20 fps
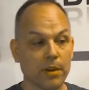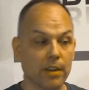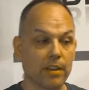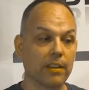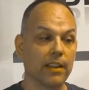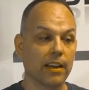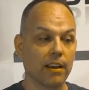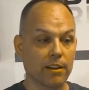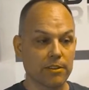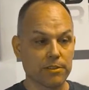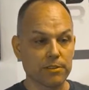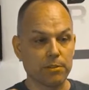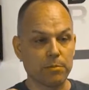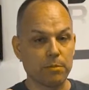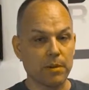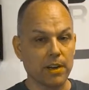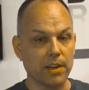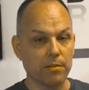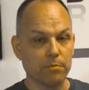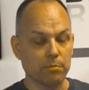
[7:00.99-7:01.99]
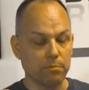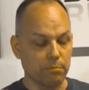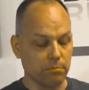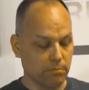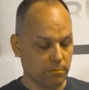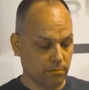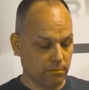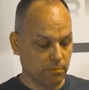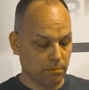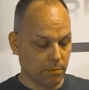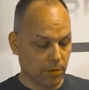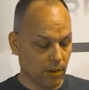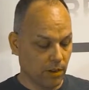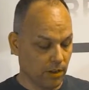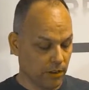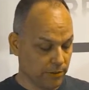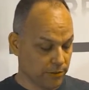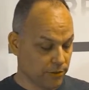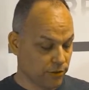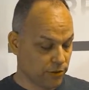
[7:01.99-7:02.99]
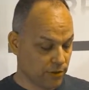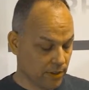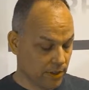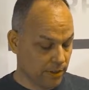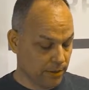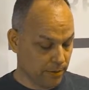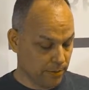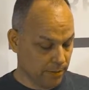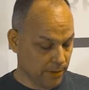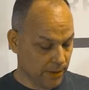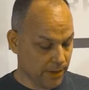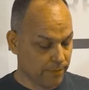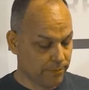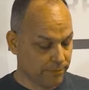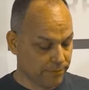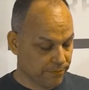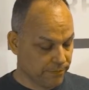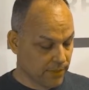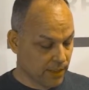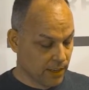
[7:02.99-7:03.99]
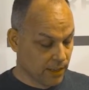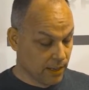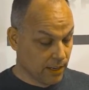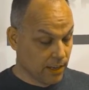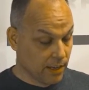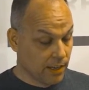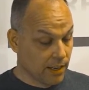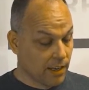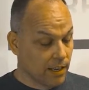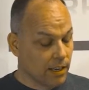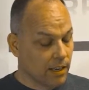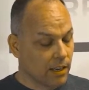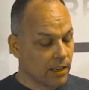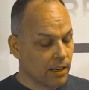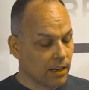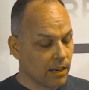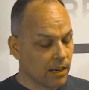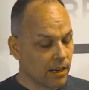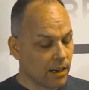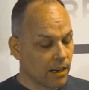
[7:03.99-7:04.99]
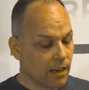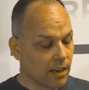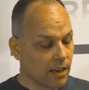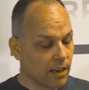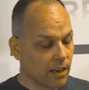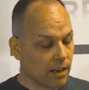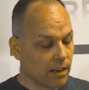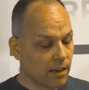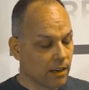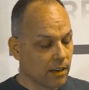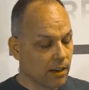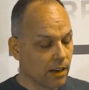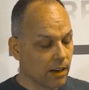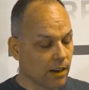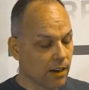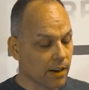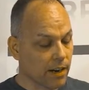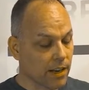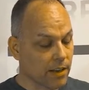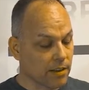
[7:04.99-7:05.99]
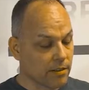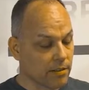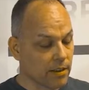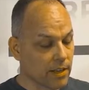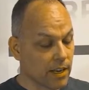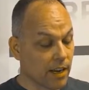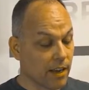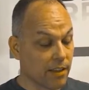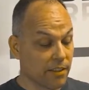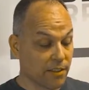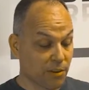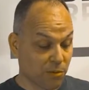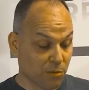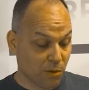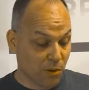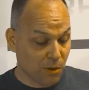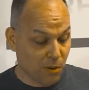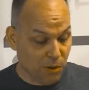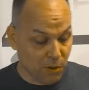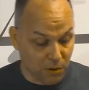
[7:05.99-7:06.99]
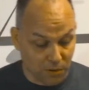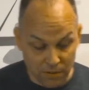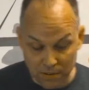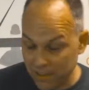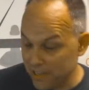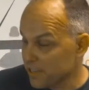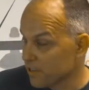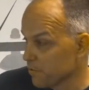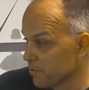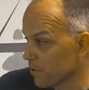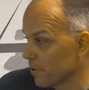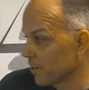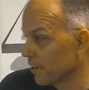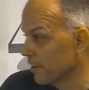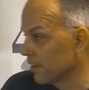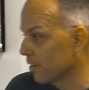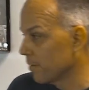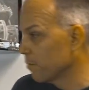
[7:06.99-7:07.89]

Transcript: but they also might bulge a little bit. All right, the rollover, this is pretty